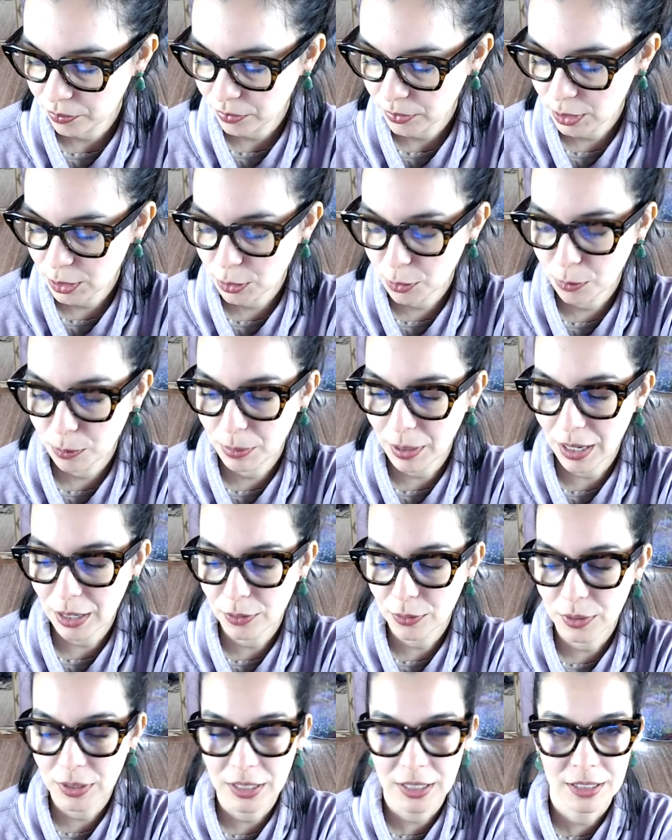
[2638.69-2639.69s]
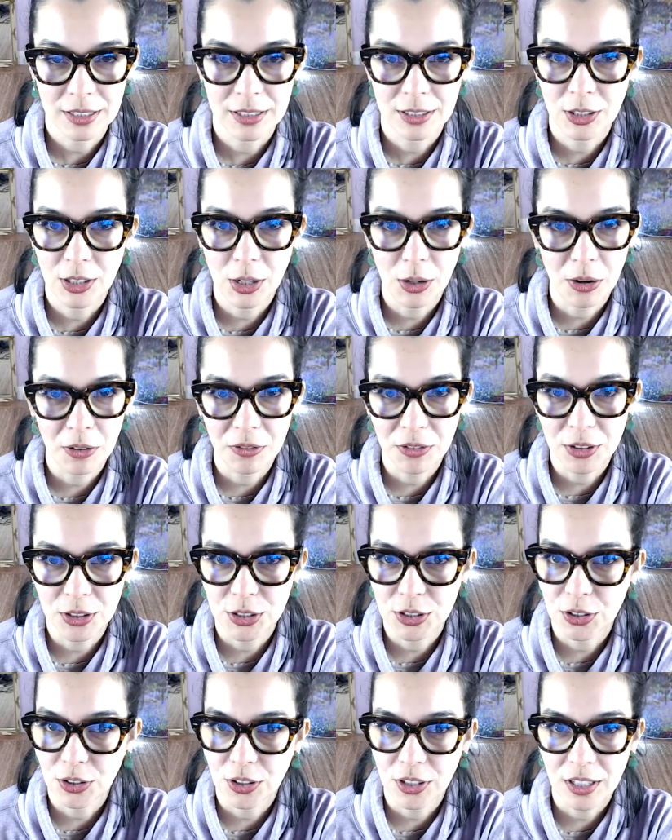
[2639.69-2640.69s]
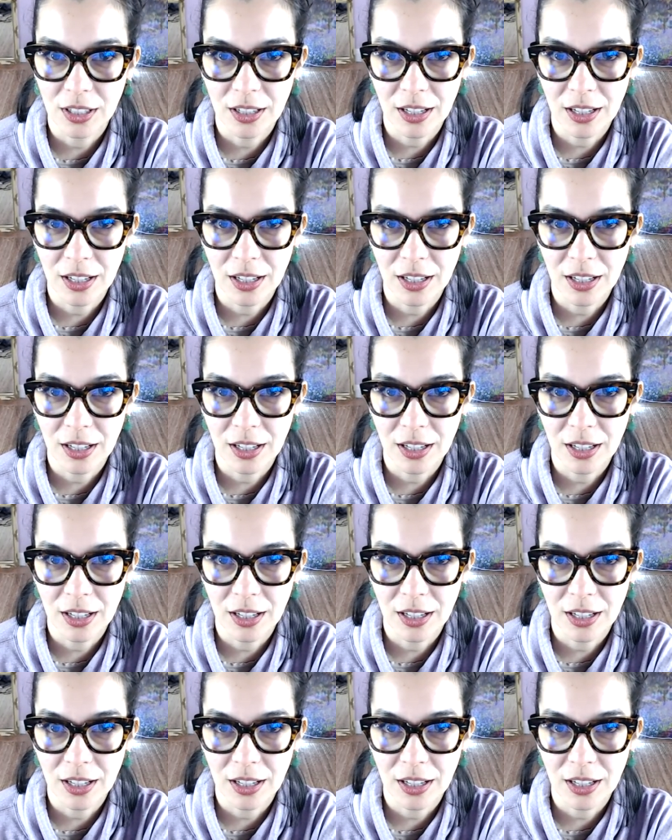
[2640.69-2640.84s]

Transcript: So back when Instagram first started,